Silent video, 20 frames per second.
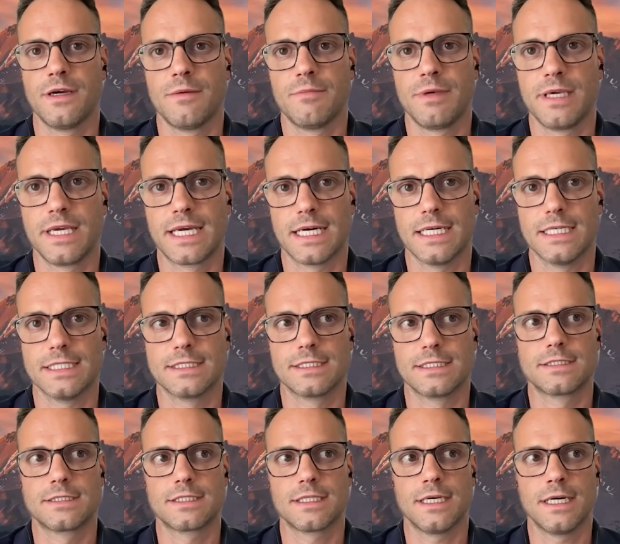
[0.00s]

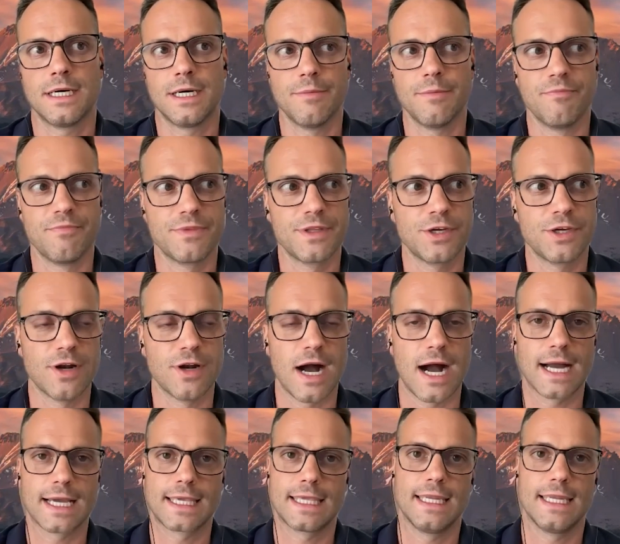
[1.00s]
because um, you're
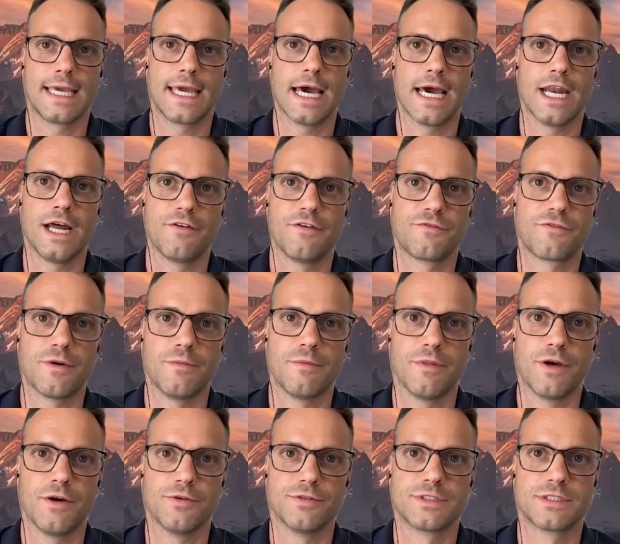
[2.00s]
not going to get it from
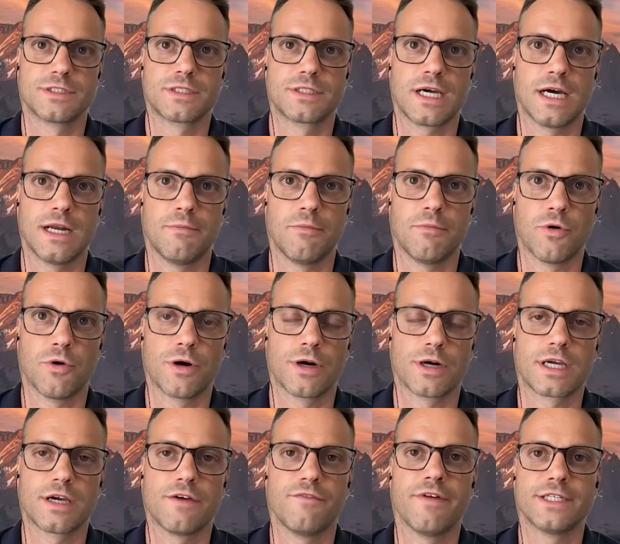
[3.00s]
those kind of more
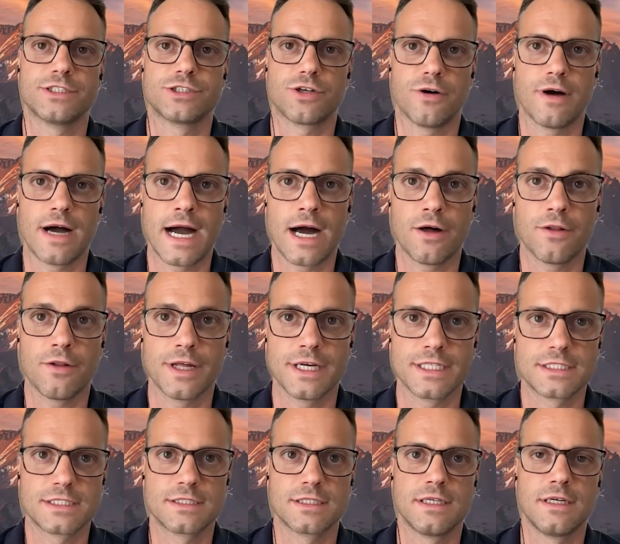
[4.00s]
conventional
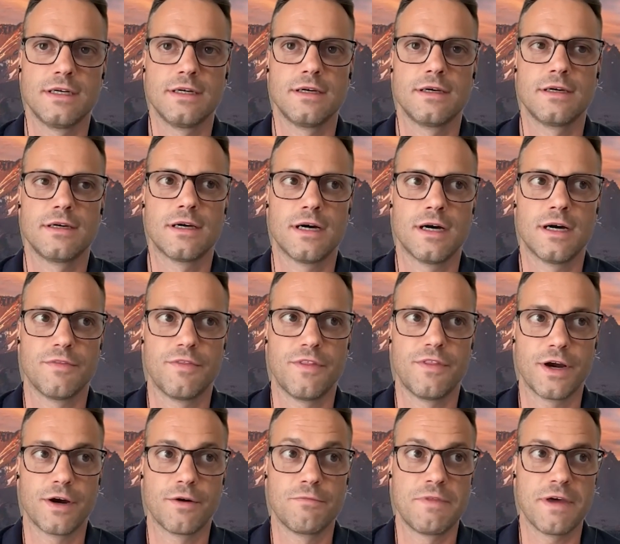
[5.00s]
outlets. Uh,
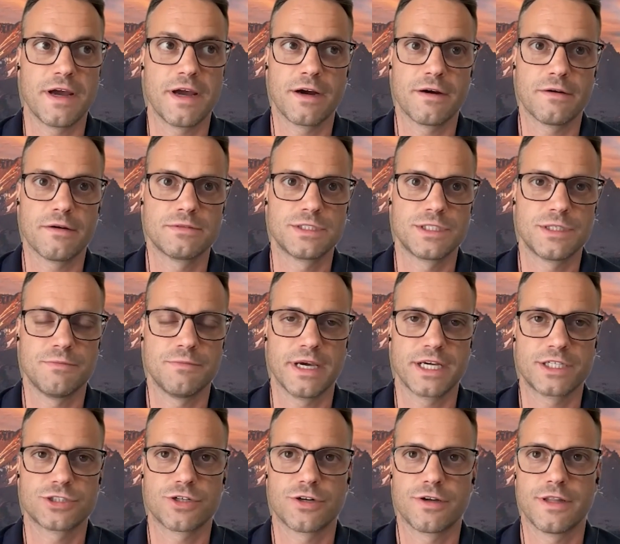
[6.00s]
they're there to make
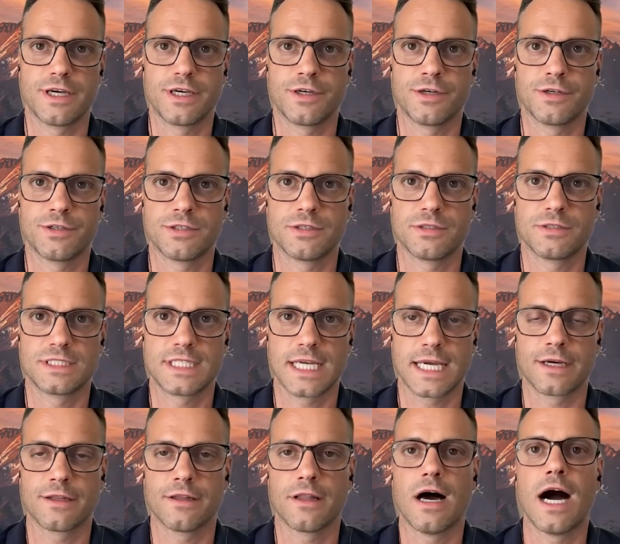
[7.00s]
sure that you're staying
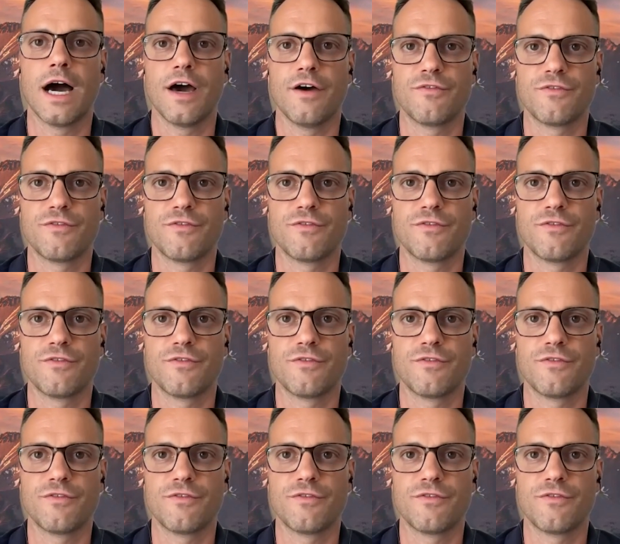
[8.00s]
alive.